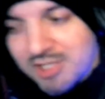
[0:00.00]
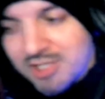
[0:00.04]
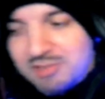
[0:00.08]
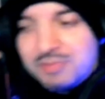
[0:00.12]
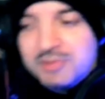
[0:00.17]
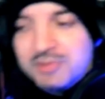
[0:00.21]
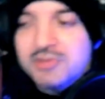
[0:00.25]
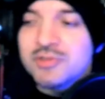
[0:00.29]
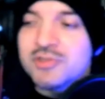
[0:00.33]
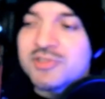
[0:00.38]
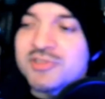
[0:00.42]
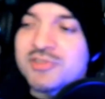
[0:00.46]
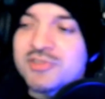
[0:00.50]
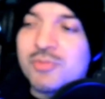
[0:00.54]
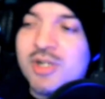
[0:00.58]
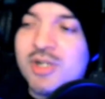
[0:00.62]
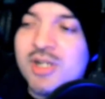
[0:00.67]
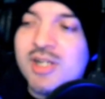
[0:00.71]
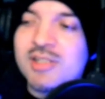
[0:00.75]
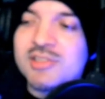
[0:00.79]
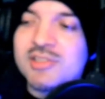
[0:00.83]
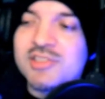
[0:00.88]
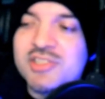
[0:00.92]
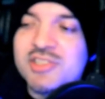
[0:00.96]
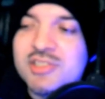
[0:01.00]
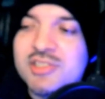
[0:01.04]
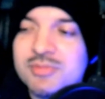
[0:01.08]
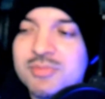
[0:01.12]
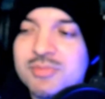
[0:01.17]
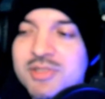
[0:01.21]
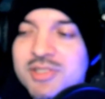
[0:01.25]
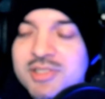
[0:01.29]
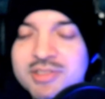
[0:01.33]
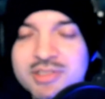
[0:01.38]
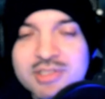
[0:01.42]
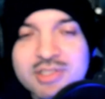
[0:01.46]
doing some wild shit,
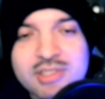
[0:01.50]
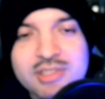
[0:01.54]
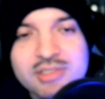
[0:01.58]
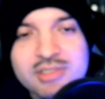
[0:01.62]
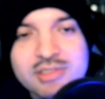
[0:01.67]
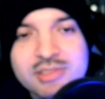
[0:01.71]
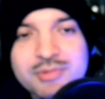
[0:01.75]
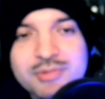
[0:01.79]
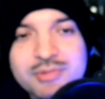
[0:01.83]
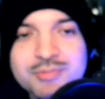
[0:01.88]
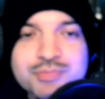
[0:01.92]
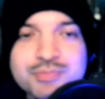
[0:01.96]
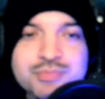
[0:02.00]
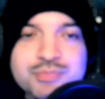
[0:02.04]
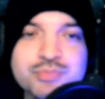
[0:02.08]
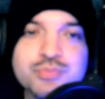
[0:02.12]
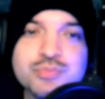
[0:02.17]
man.